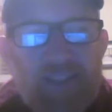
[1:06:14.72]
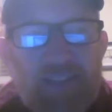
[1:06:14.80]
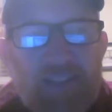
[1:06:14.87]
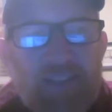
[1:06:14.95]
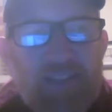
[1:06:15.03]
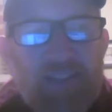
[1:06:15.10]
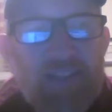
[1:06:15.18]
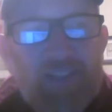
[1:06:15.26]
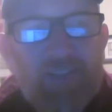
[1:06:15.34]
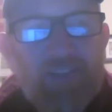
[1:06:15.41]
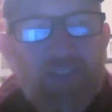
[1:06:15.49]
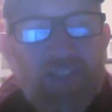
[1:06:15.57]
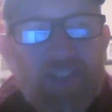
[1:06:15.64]
And
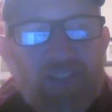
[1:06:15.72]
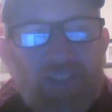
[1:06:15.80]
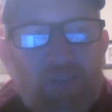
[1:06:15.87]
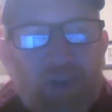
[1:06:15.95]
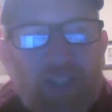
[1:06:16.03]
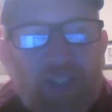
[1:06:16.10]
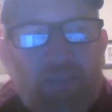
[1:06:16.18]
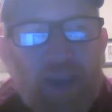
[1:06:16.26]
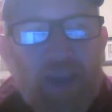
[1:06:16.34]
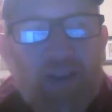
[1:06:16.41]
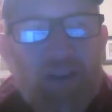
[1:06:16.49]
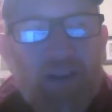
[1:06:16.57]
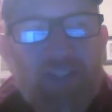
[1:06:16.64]
you get so much
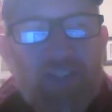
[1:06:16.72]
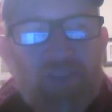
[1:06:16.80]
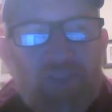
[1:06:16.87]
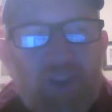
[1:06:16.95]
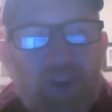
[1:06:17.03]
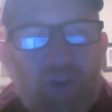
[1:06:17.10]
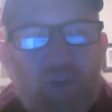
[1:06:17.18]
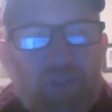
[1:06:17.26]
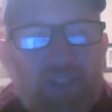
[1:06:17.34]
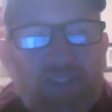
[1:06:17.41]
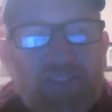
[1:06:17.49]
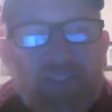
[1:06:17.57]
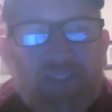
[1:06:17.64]
better as you go.
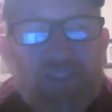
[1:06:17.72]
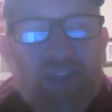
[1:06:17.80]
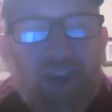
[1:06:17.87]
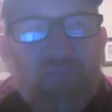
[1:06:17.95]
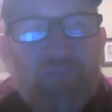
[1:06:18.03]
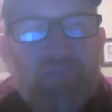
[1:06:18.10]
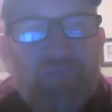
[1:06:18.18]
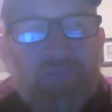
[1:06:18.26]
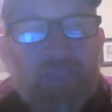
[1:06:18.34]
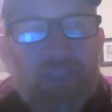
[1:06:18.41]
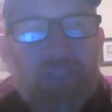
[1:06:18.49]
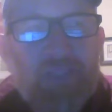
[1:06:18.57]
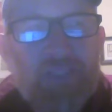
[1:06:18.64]
That's
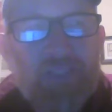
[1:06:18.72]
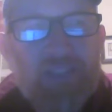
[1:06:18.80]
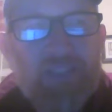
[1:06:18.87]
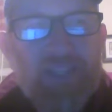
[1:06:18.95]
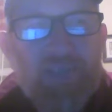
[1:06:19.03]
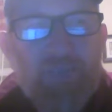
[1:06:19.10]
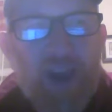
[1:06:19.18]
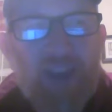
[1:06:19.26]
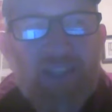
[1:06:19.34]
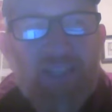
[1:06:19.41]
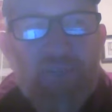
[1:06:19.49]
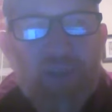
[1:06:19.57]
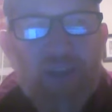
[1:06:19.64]
just keep on
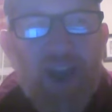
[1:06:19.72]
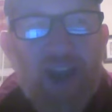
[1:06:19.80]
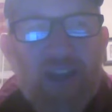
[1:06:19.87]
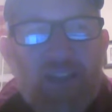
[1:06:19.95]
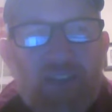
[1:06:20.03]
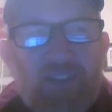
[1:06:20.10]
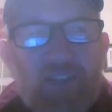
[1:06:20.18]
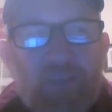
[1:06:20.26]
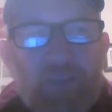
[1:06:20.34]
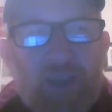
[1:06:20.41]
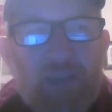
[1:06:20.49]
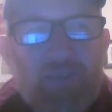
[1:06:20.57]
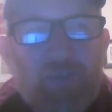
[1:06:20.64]
keeping on and it'll get
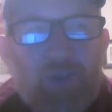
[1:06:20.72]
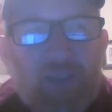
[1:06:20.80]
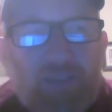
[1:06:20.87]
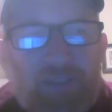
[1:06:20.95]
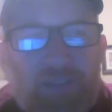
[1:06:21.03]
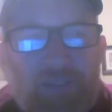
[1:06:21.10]
better for you.